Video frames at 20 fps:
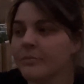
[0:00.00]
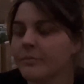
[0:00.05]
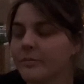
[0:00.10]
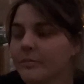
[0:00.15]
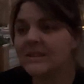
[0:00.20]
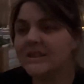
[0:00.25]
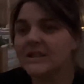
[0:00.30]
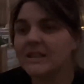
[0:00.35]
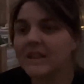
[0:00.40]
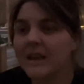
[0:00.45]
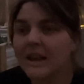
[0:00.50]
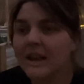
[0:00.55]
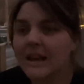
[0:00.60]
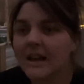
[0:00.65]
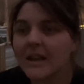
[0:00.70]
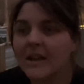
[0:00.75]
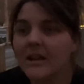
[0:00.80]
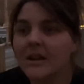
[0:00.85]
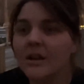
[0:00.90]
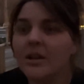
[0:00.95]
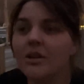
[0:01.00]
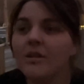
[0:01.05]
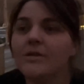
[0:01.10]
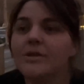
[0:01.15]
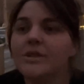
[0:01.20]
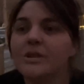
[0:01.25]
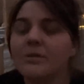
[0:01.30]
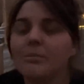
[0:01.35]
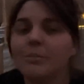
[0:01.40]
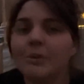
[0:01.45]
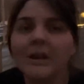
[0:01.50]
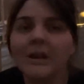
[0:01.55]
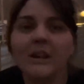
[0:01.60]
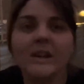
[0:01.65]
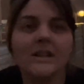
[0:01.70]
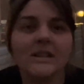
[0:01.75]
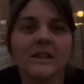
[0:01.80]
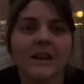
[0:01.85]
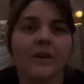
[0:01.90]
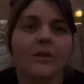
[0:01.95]
Say you do
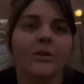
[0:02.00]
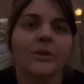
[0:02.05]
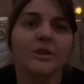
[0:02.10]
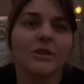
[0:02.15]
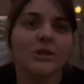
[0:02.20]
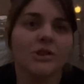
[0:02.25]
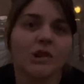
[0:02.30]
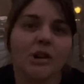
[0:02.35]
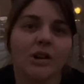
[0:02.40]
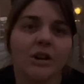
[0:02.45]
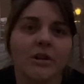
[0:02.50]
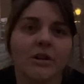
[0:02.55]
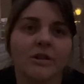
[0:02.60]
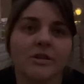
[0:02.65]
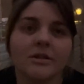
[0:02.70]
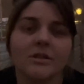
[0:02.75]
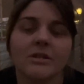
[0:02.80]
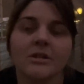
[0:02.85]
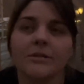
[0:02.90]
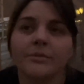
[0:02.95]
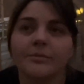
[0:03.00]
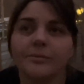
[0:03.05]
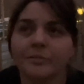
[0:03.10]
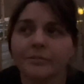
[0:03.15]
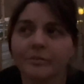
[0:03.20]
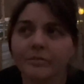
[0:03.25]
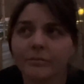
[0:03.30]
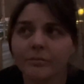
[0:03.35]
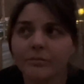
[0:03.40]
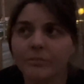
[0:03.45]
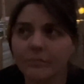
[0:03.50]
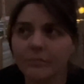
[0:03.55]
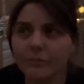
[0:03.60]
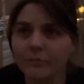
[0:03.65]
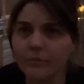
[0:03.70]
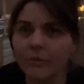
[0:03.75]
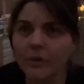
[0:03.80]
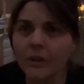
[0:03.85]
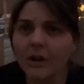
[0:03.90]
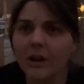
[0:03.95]
plant out your starts
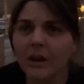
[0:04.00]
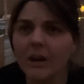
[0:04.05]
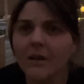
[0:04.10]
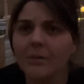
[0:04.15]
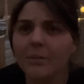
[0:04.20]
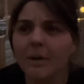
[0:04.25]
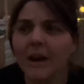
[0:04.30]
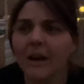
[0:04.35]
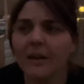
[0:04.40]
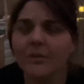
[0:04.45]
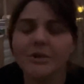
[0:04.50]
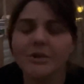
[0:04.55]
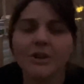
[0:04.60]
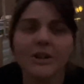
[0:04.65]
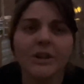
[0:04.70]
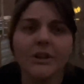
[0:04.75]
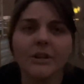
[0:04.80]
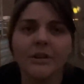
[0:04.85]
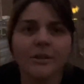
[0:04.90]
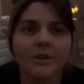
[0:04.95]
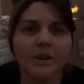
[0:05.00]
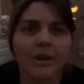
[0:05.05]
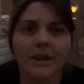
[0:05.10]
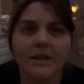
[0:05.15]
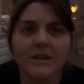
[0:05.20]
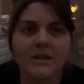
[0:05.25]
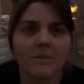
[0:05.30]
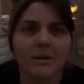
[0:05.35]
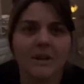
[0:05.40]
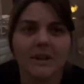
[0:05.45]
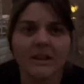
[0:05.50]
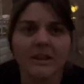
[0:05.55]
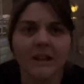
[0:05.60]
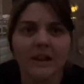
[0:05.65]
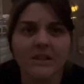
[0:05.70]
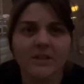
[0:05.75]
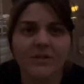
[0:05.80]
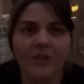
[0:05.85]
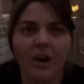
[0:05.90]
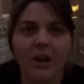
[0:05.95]
after your estimated
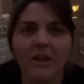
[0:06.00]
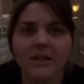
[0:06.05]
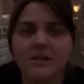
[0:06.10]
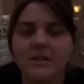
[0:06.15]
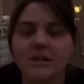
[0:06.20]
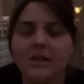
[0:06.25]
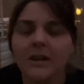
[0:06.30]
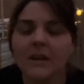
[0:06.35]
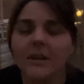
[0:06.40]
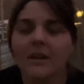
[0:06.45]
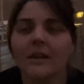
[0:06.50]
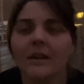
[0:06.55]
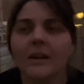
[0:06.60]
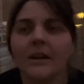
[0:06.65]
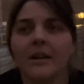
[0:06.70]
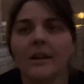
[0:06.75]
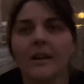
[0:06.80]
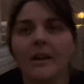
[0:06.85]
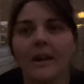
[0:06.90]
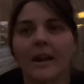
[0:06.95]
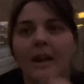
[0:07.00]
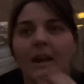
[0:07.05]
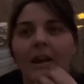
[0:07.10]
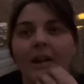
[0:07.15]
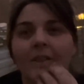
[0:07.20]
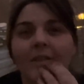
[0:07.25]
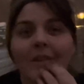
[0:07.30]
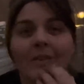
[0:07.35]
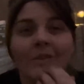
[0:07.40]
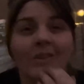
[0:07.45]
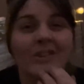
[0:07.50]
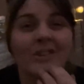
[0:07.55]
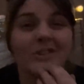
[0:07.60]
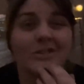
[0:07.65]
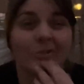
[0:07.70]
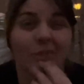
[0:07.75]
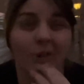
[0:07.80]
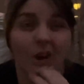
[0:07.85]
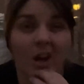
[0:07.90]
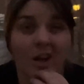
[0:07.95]
last frost, and then there's a
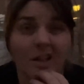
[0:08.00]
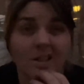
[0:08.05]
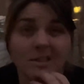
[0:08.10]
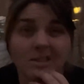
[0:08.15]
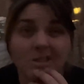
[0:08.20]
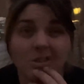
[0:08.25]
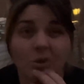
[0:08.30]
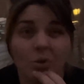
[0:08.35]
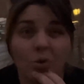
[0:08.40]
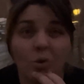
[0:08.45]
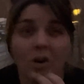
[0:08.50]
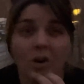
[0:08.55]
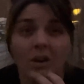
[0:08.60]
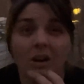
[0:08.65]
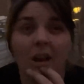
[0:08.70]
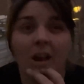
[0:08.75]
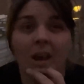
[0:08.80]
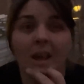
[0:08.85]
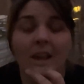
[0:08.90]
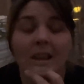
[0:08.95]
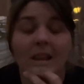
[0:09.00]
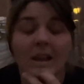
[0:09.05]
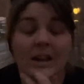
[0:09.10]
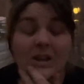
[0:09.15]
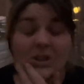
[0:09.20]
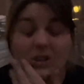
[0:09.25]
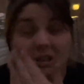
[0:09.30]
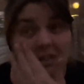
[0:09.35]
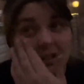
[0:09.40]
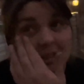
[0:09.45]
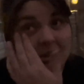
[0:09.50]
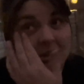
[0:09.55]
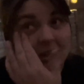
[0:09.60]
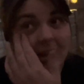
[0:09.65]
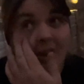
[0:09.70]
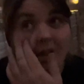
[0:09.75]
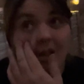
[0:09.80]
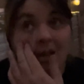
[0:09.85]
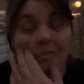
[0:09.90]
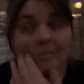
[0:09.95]
frost or night that just
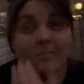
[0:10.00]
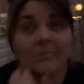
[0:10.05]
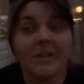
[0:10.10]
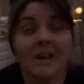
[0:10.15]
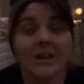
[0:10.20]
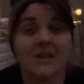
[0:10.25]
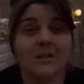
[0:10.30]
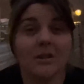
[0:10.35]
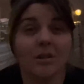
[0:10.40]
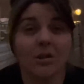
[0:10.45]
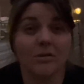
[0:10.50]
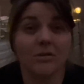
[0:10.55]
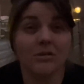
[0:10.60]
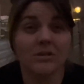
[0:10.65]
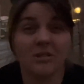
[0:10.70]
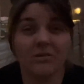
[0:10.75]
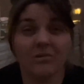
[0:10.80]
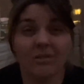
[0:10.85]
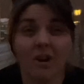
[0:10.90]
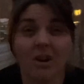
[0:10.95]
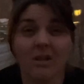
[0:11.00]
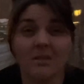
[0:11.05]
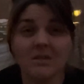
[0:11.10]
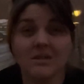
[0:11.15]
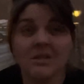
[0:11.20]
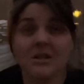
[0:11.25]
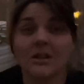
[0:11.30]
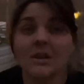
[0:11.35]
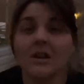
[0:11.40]
gets close to frost.